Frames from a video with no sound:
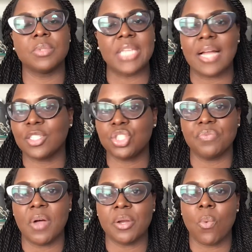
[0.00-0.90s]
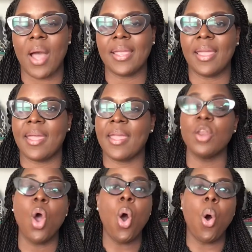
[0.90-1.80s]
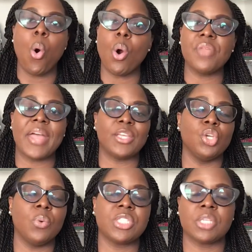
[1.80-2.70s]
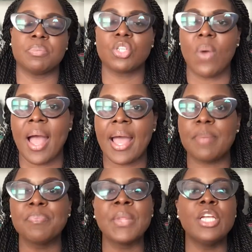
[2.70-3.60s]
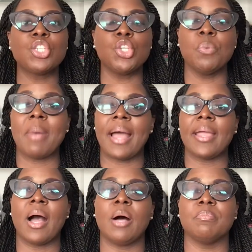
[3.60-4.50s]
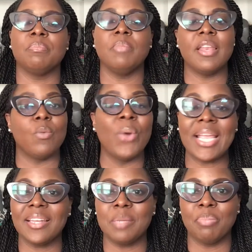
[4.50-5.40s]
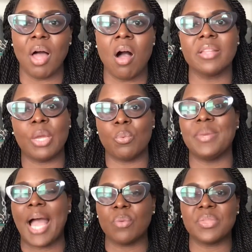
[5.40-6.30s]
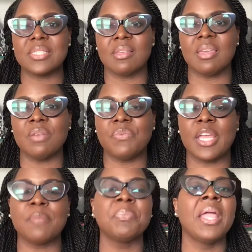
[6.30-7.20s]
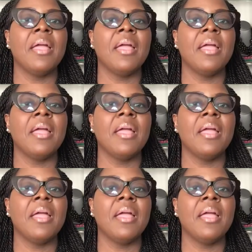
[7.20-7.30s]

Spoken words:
Dr. Shavonna Whitehead, or that you will subscribe to my weekly blog that will be out this evening.